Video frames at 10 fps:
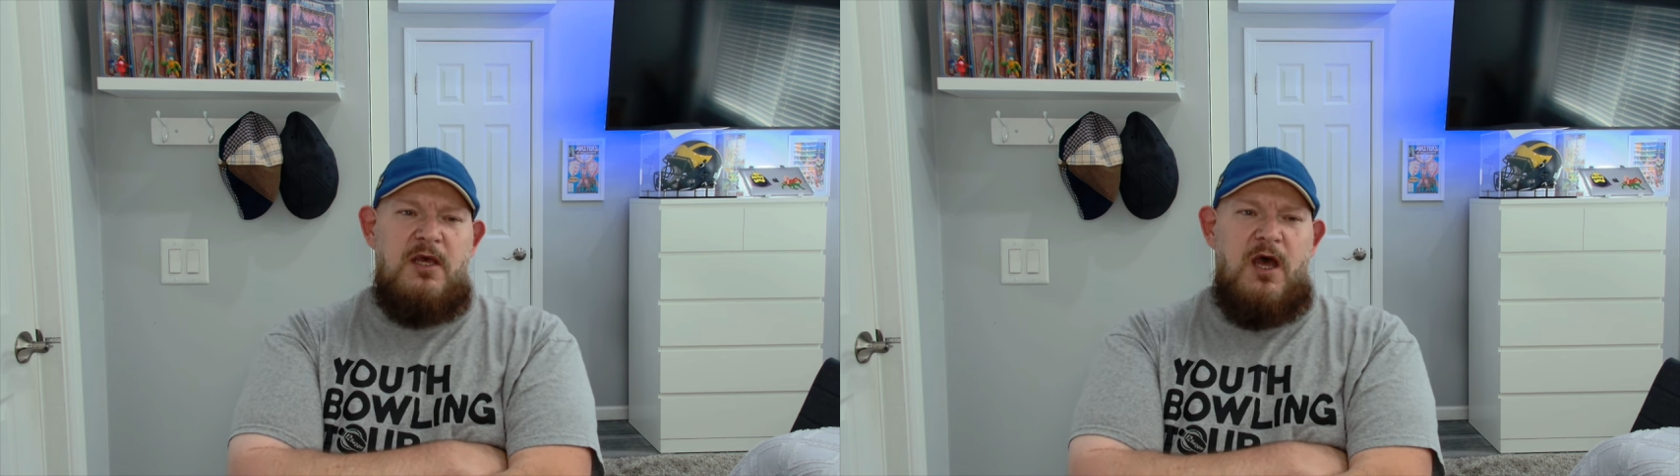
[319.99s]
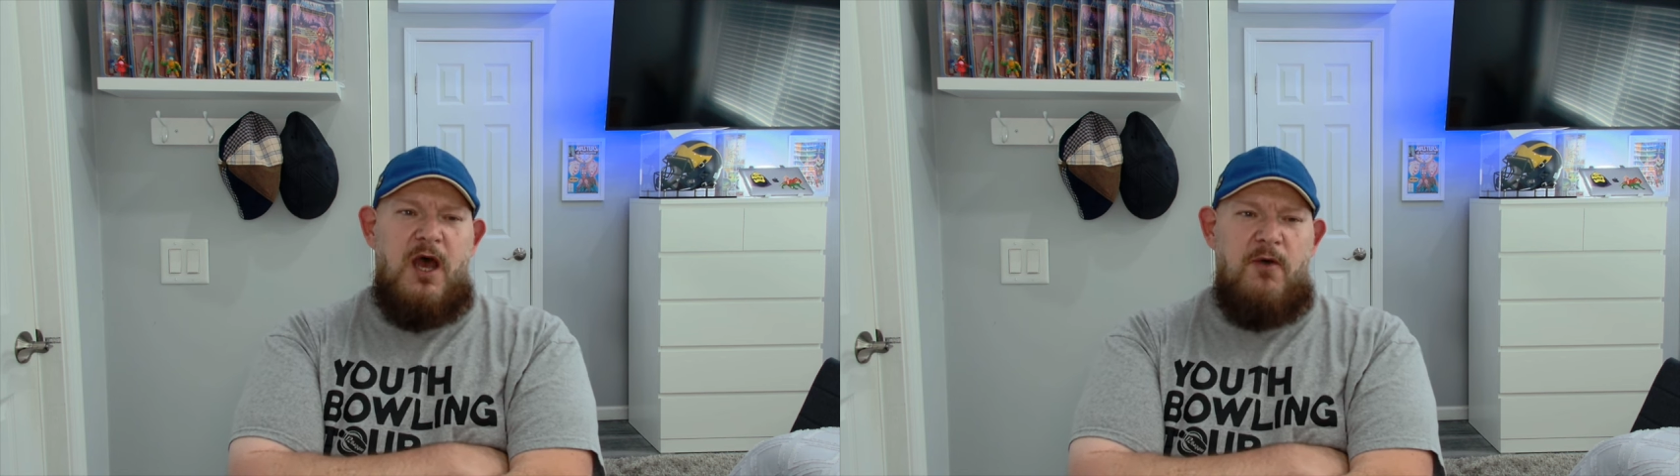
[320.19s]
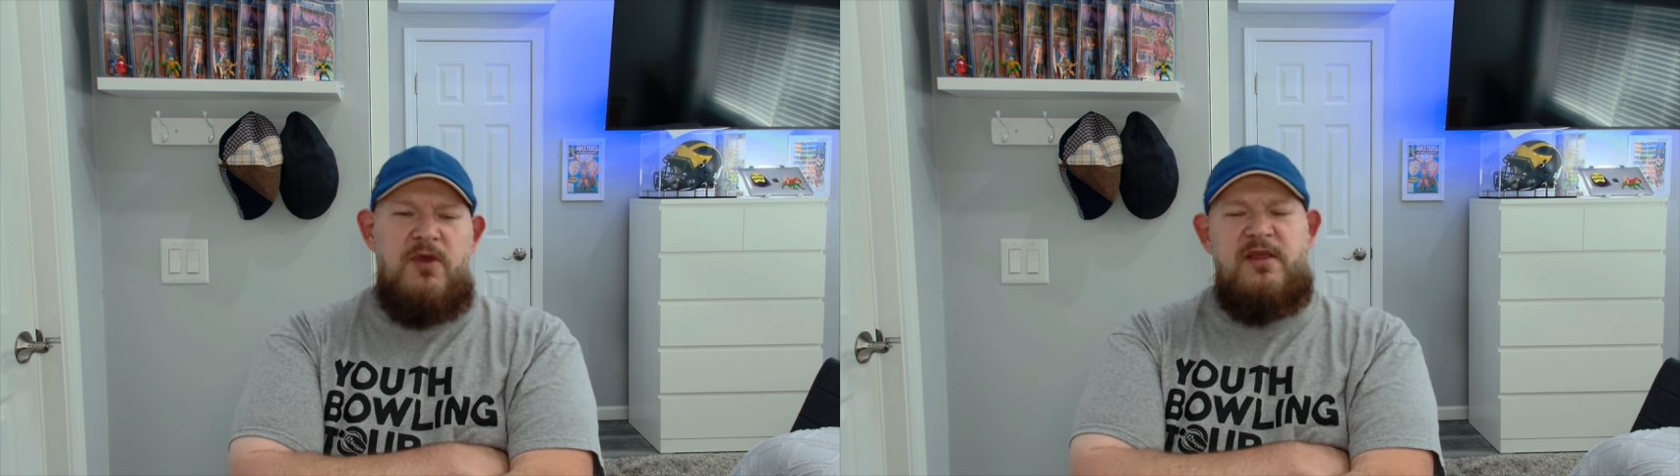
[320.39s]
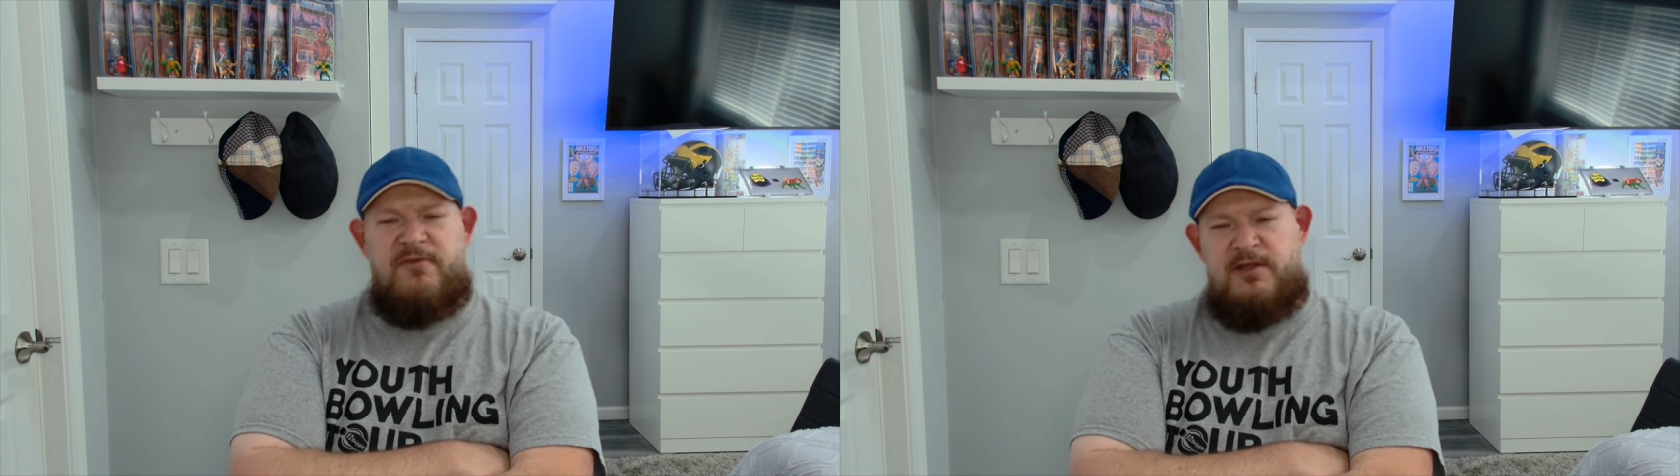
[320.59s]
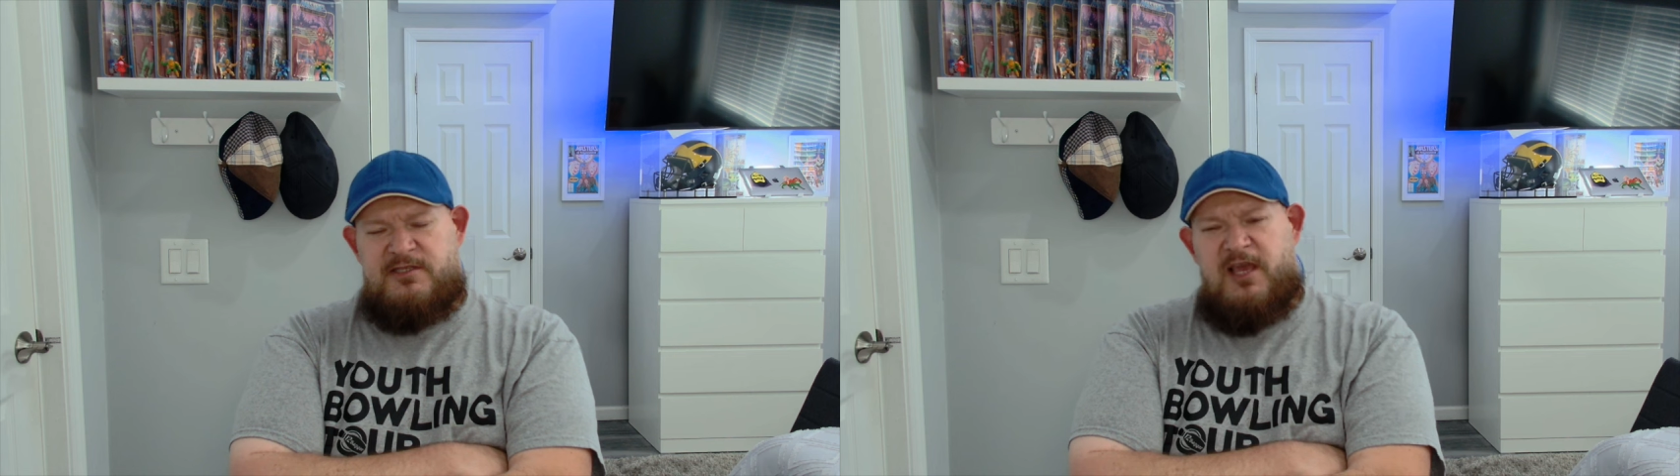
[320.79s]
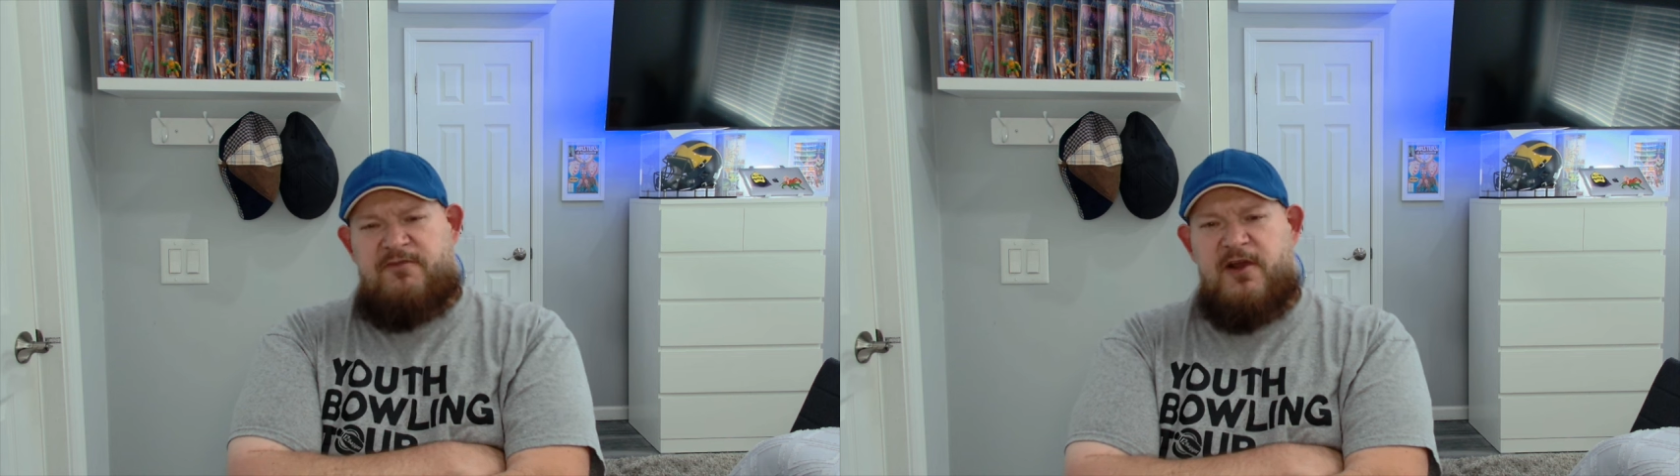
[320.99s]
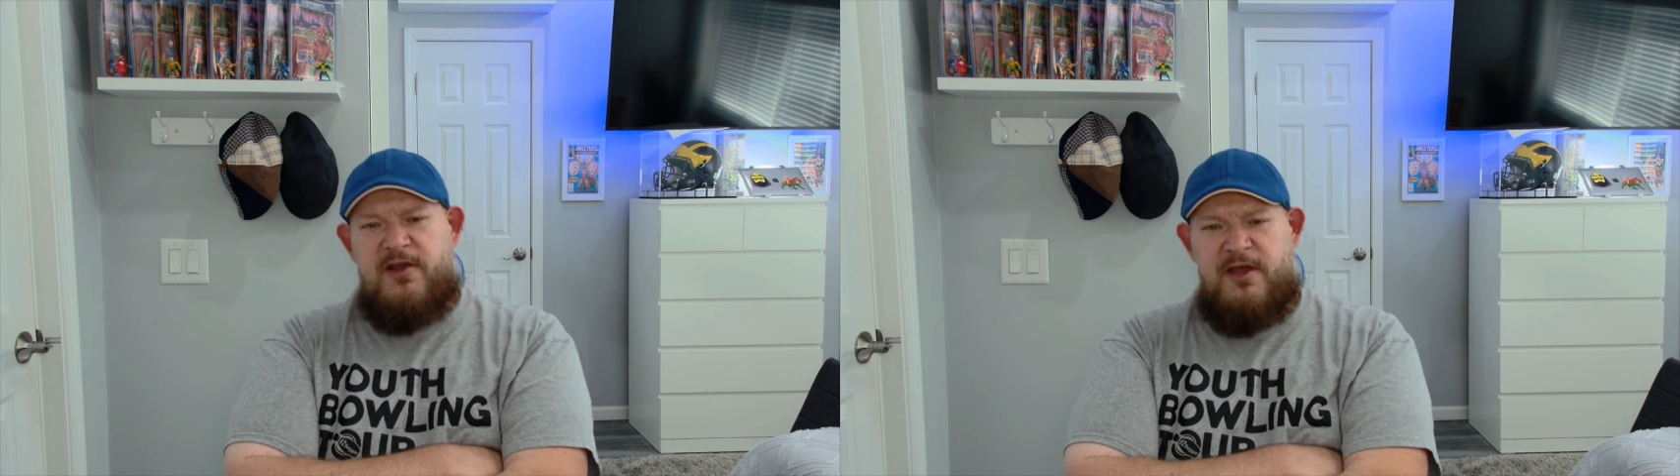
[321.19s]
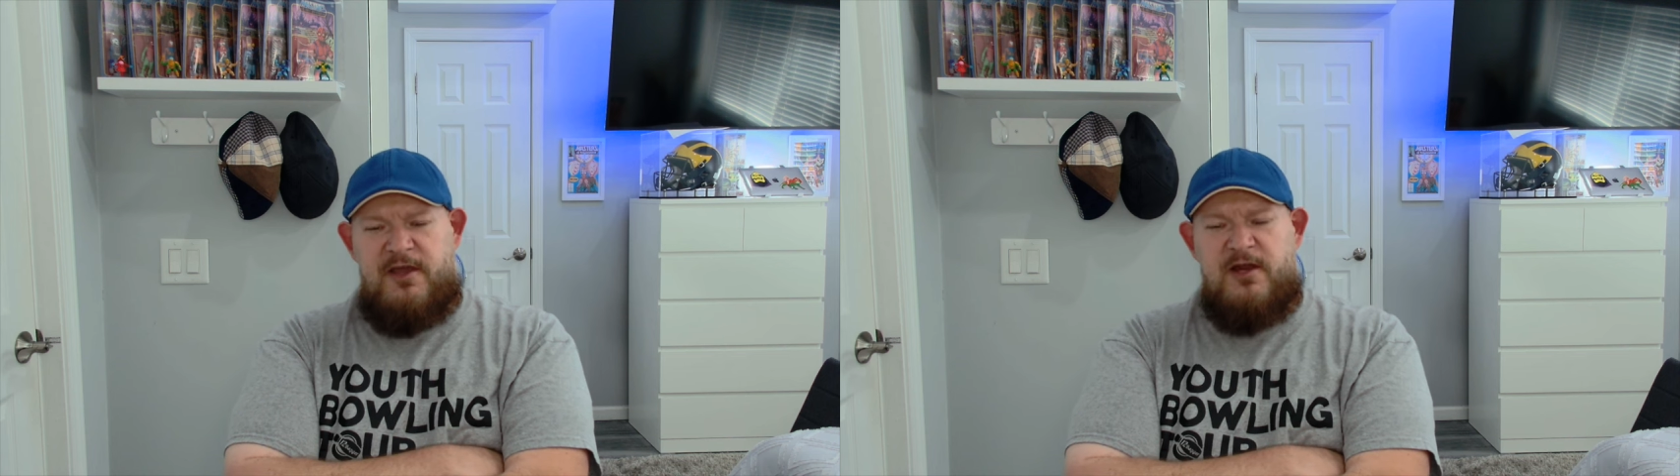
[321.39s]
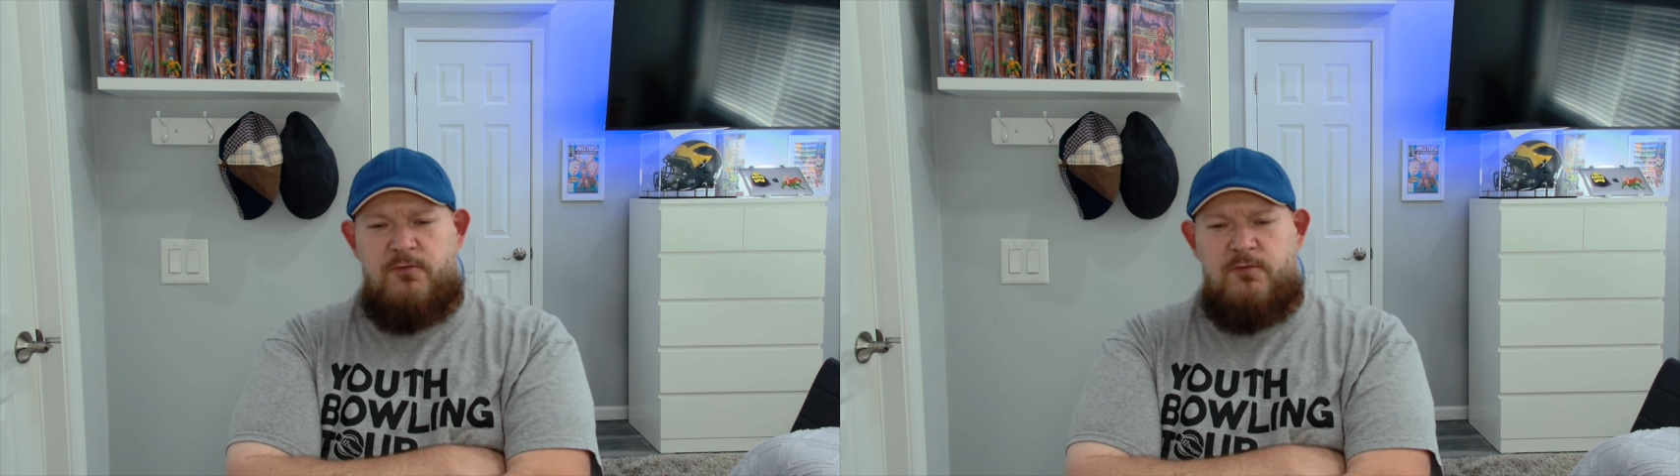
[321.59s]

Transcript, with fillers: Uh, we live in a safe area here